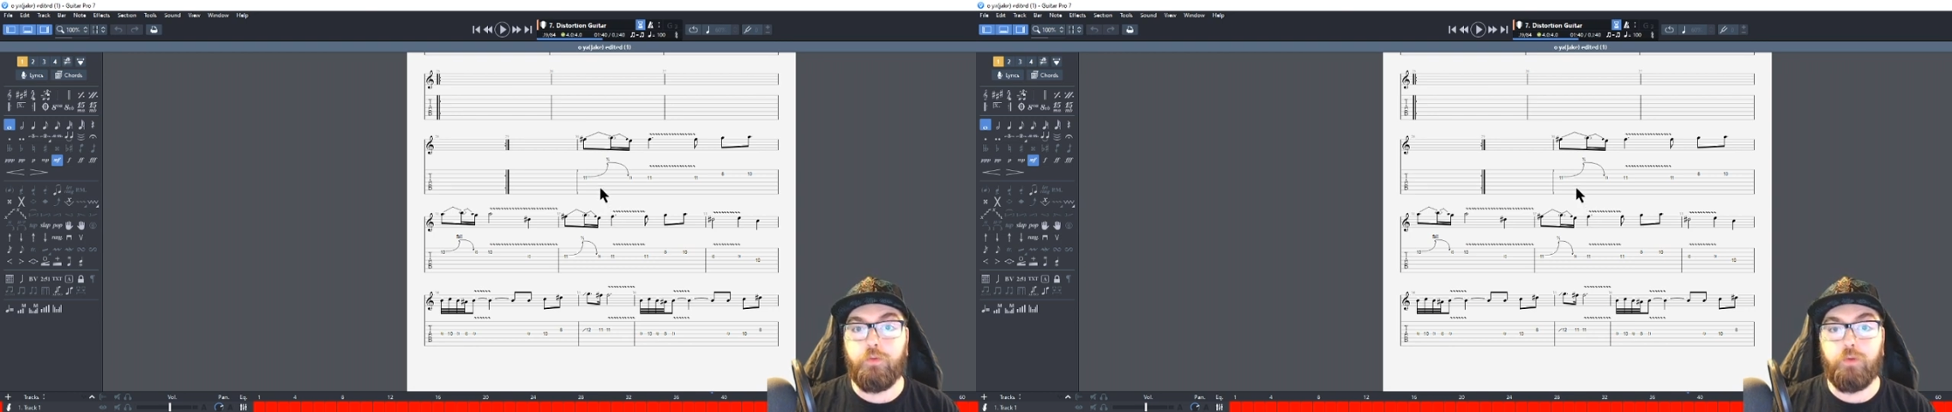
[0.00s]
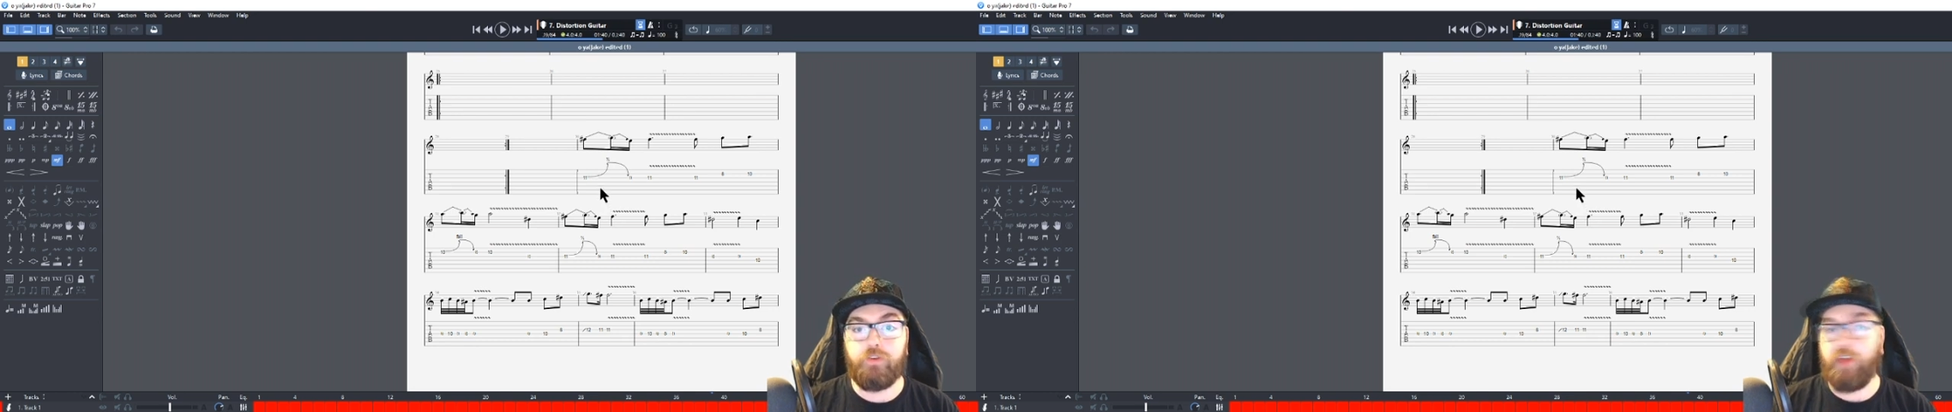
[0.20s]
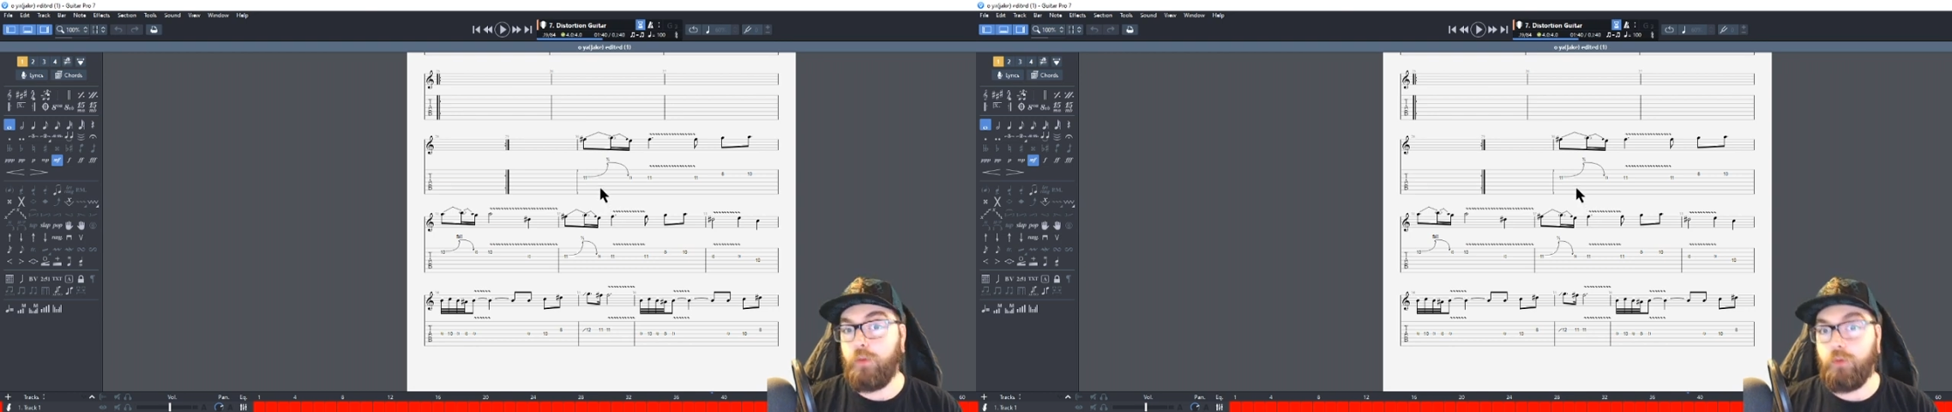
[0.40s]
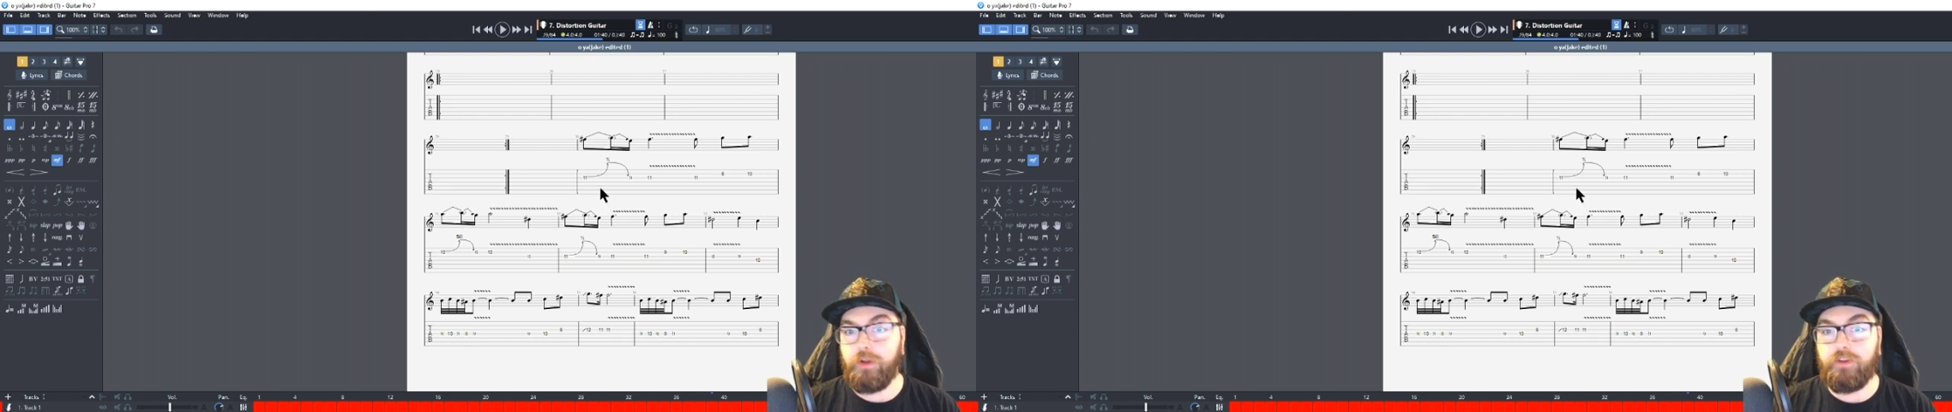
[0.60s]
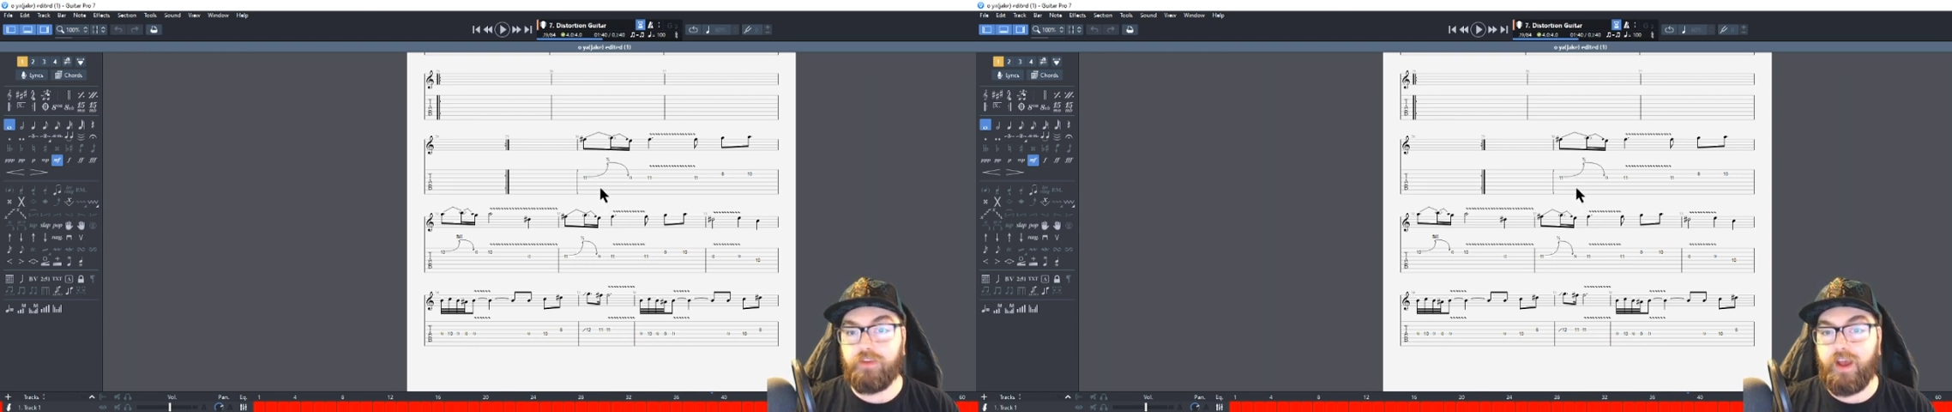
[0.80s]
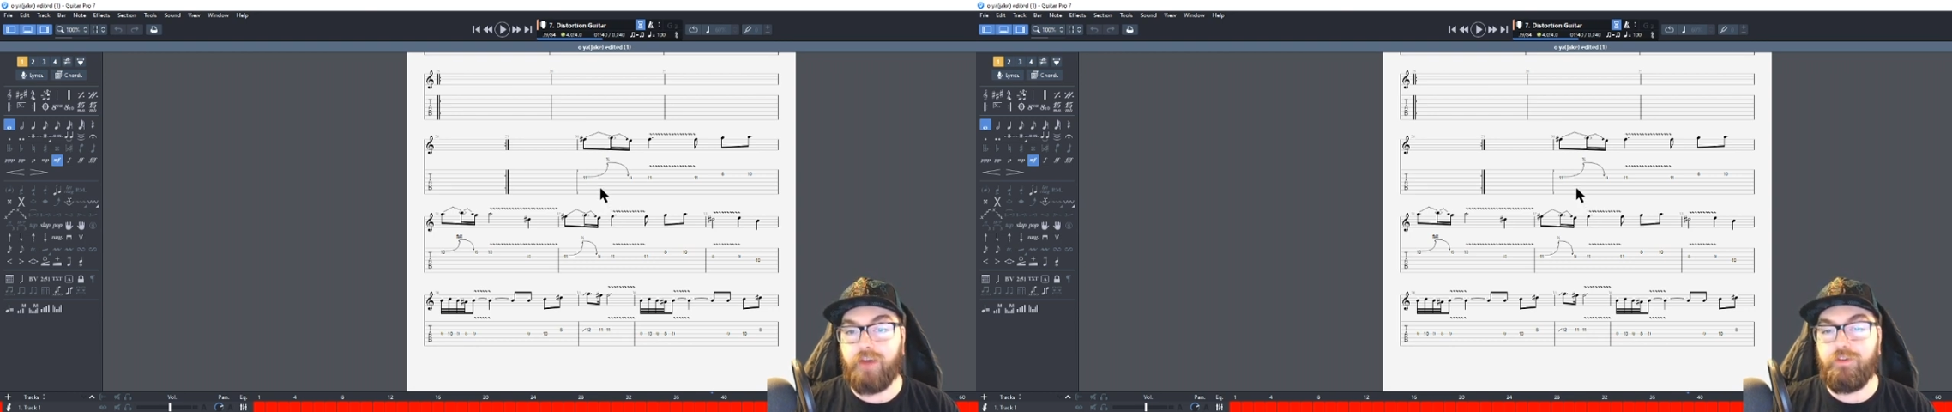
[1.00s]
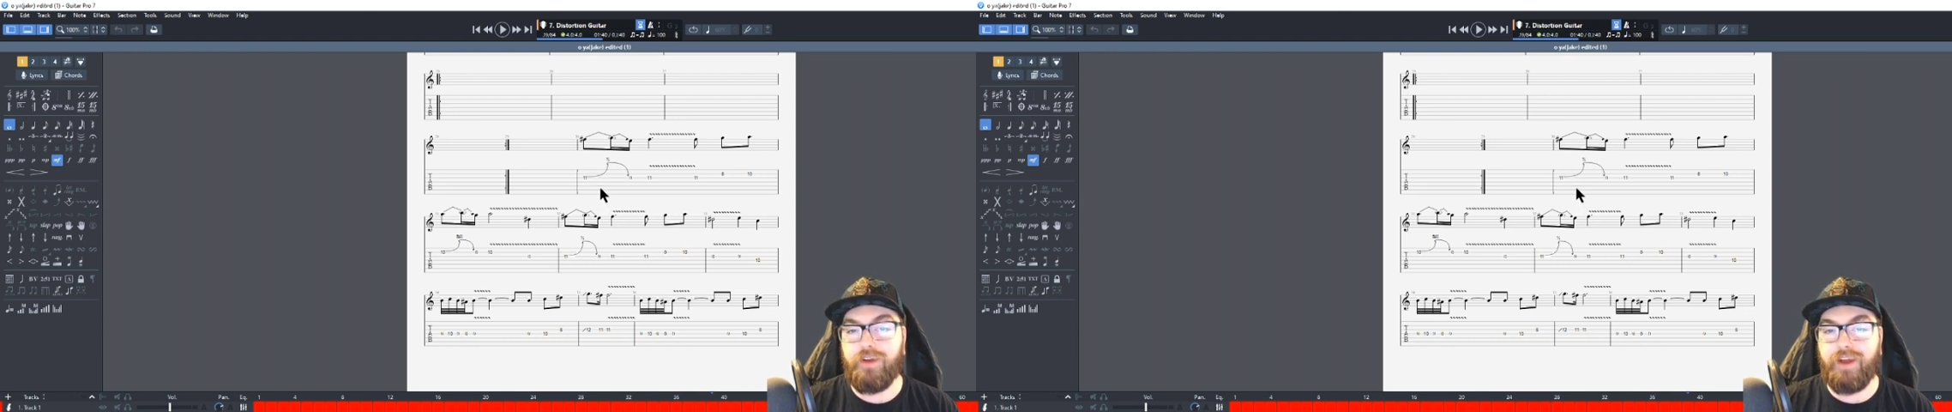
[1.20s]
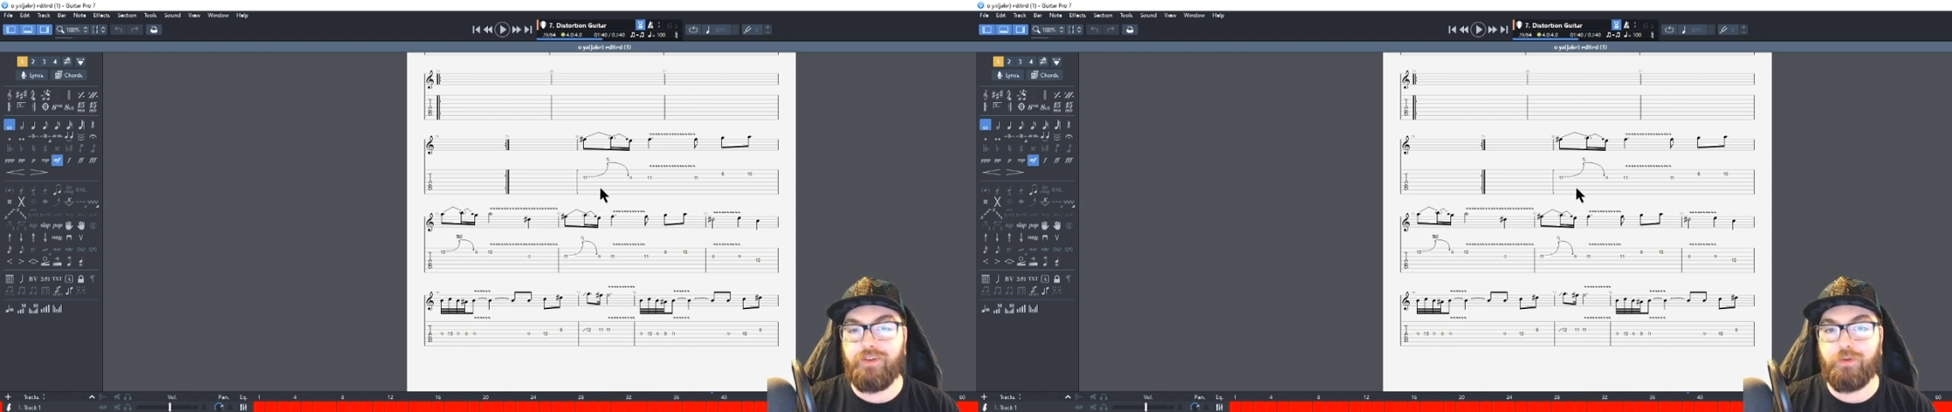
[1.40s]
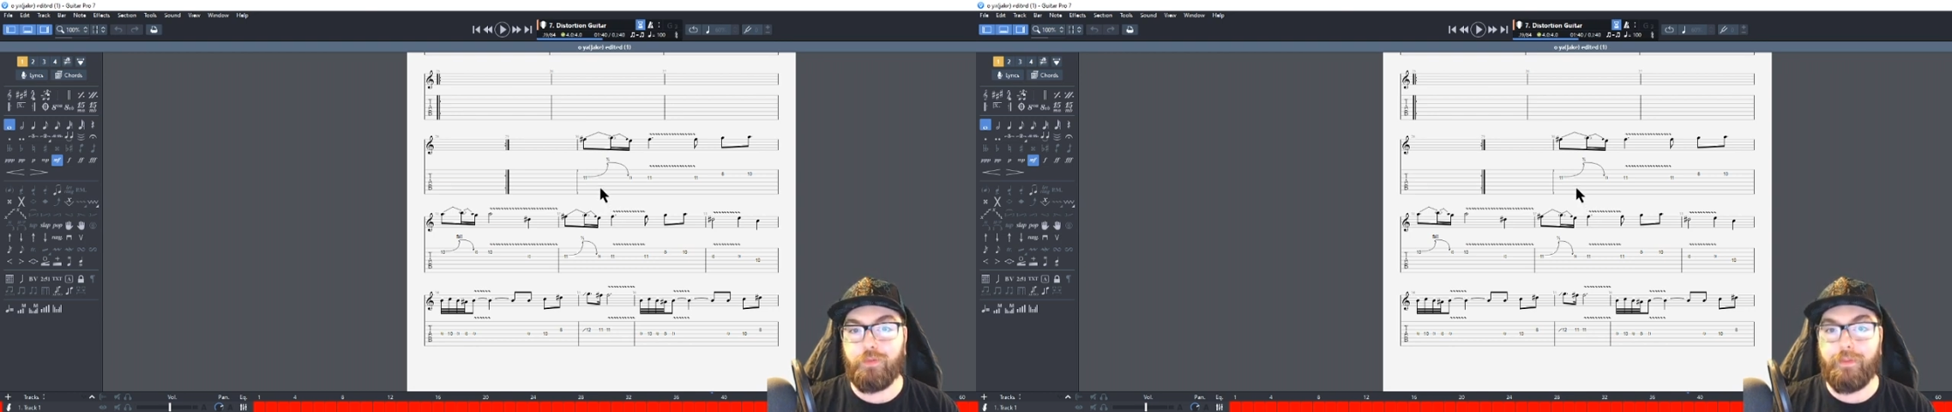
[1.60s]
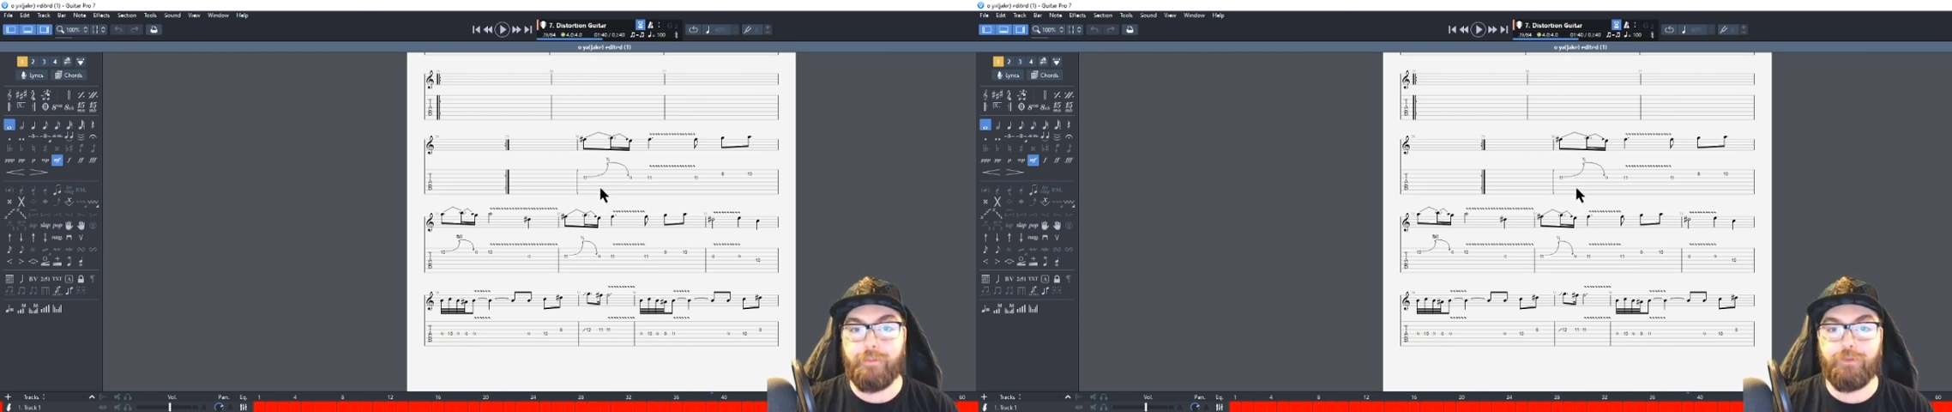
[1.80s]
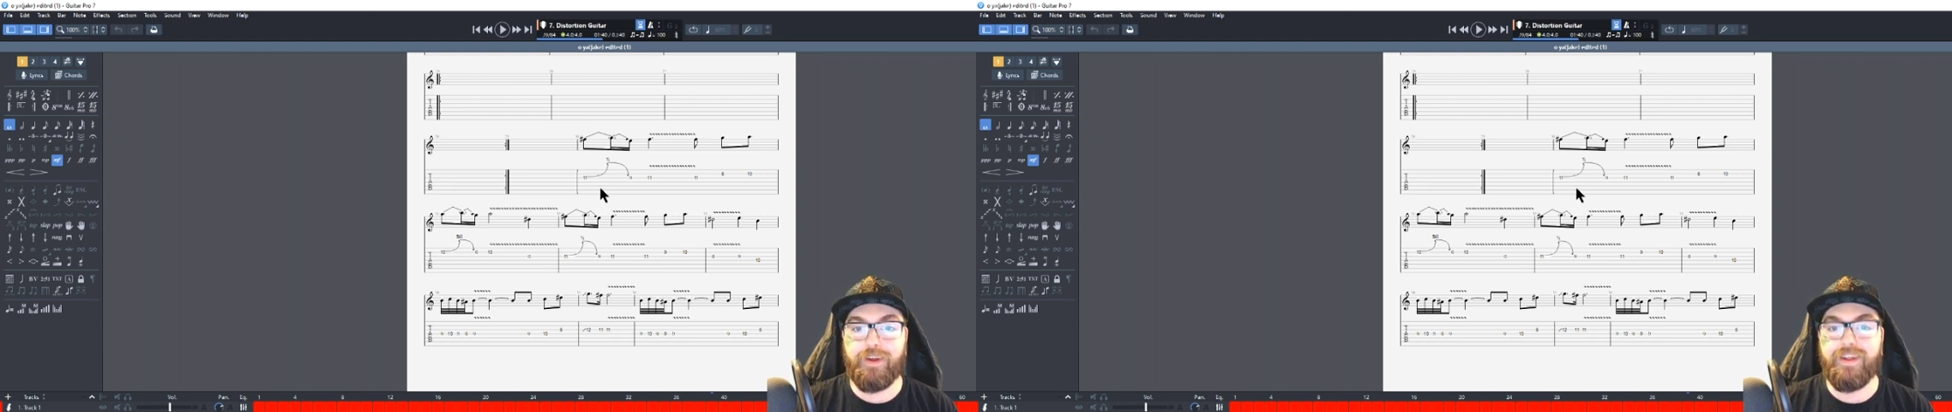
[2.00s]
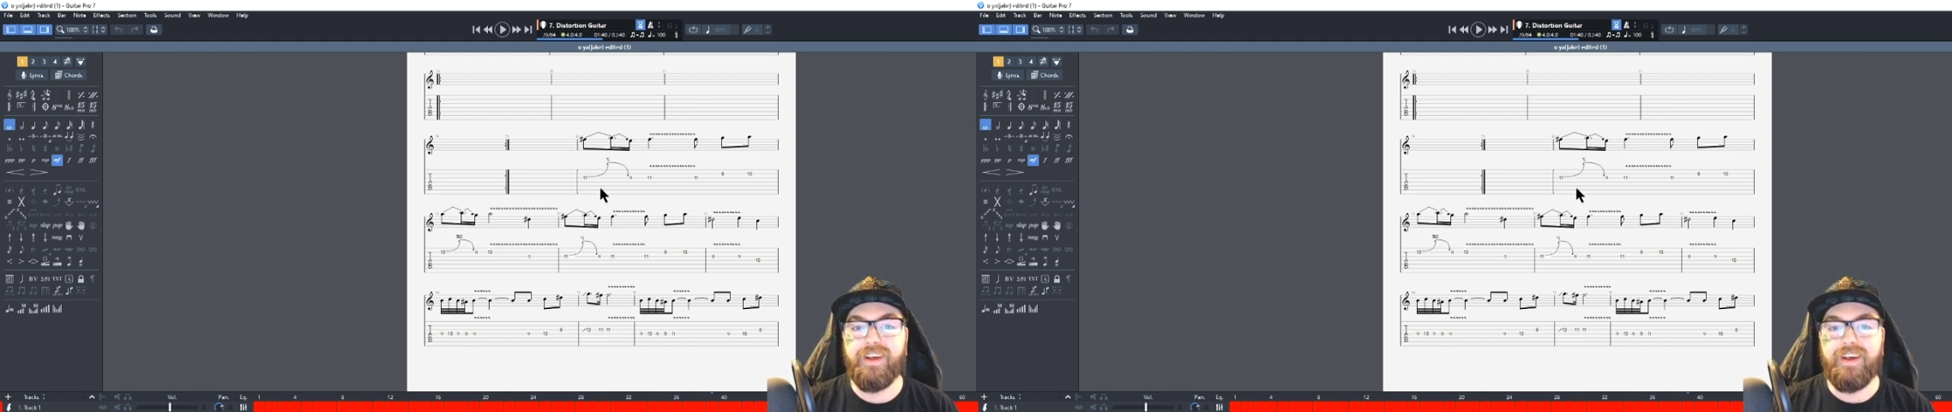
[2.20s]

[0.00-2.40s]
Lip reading: which I would because I don't remember it.